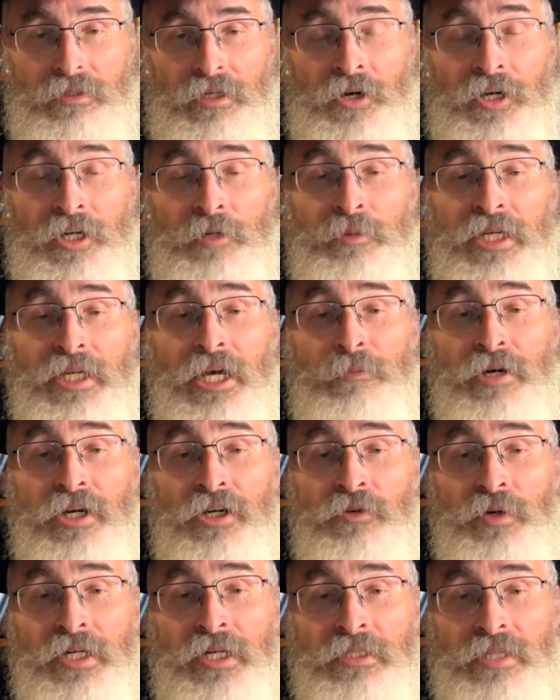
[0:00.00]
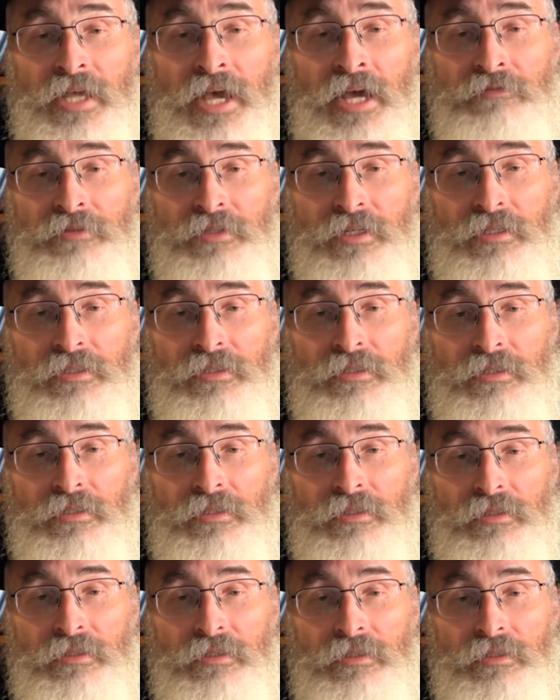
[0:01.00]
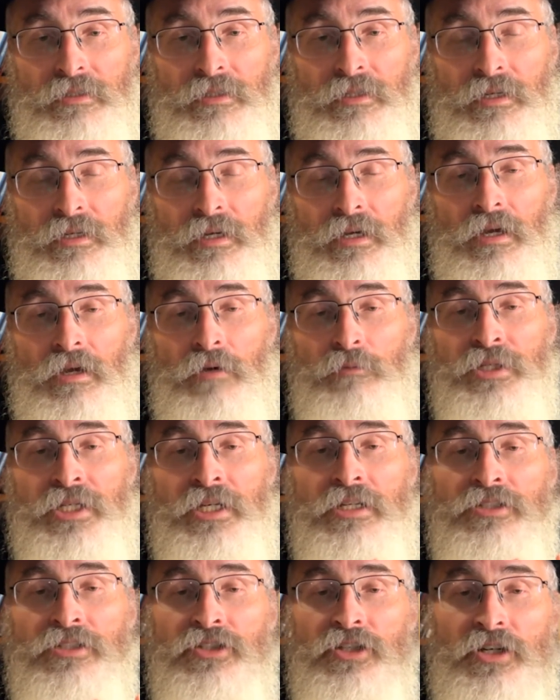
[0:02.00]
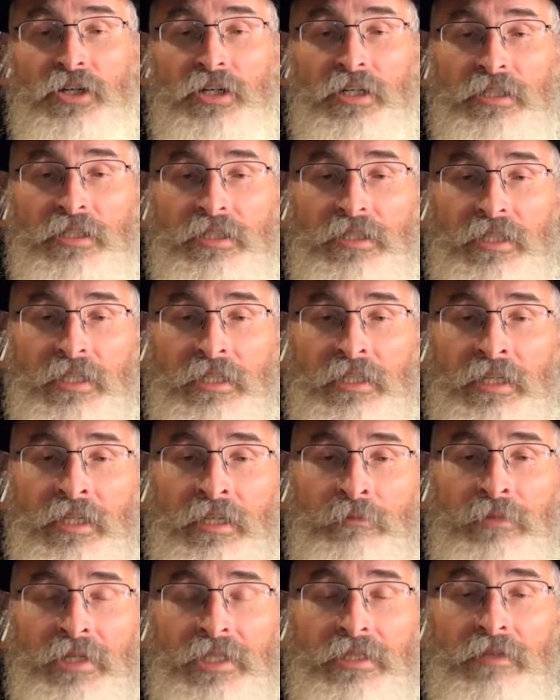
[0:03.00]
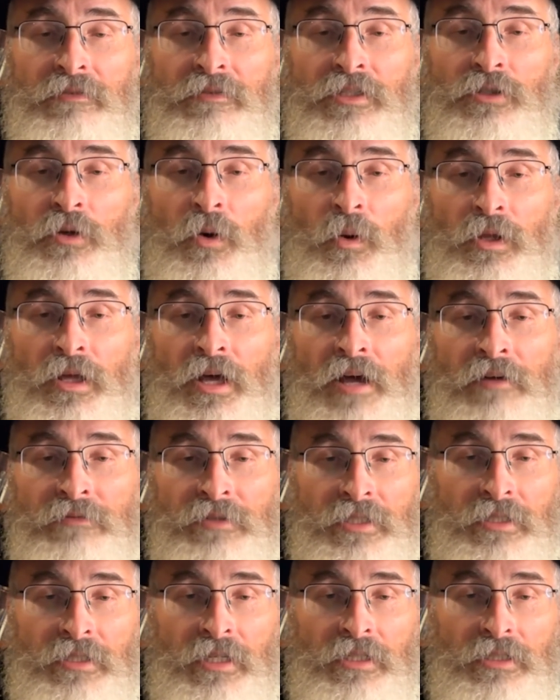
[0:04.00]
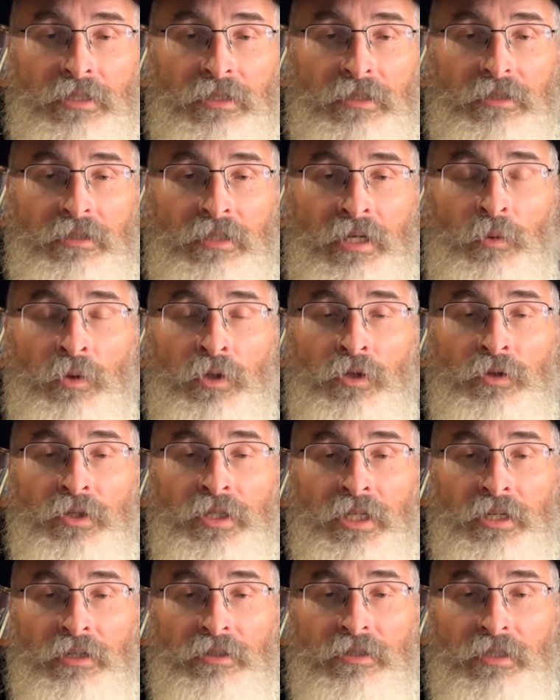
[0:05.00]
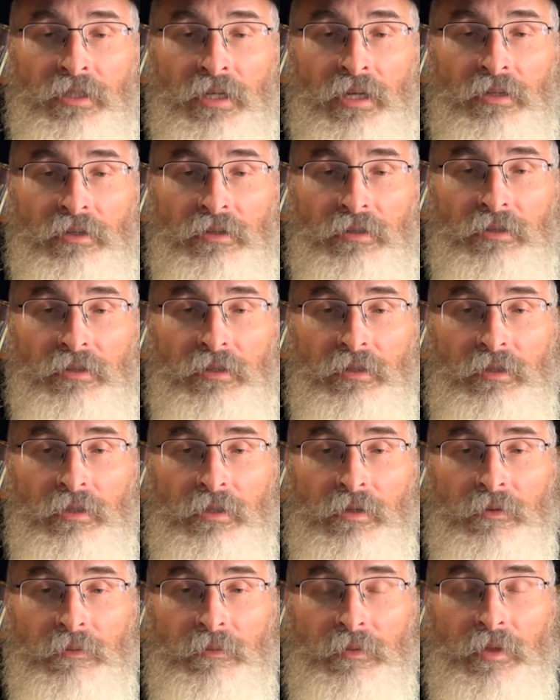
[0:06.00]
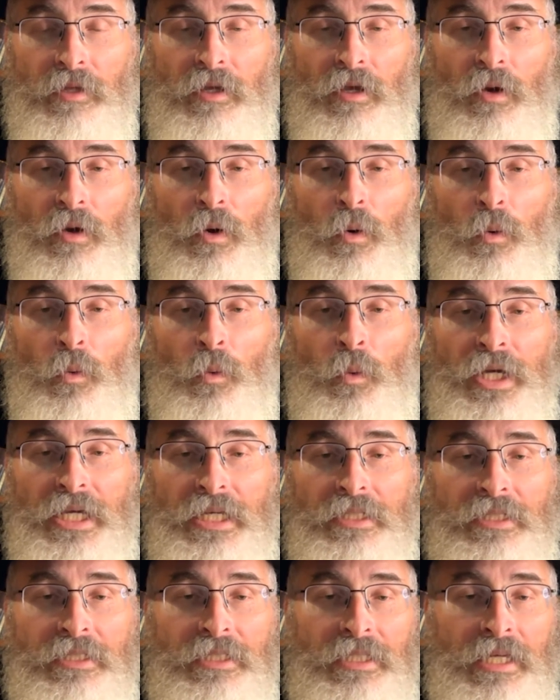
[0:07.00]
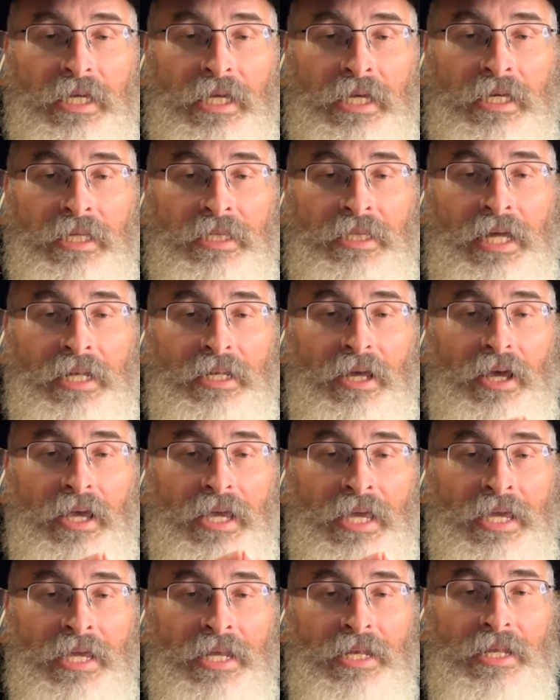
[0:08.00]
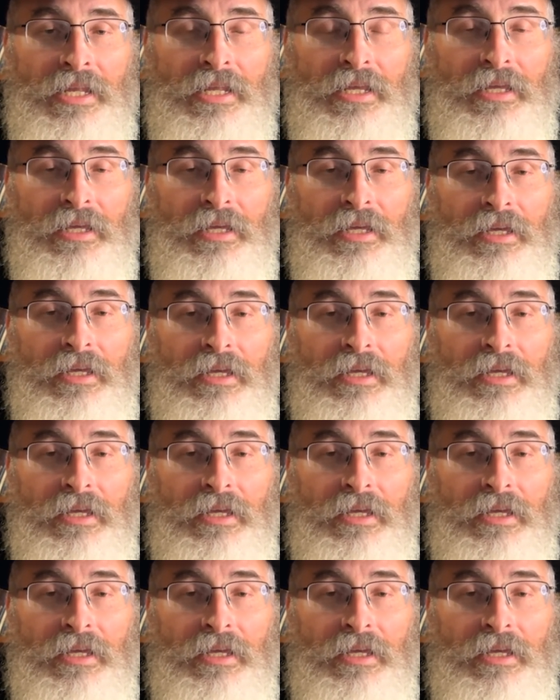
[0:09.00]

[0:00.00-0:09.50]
are going to become our greatest advocates because they're going to see that in the midst of this whole conversation that we're learning here together, we see that in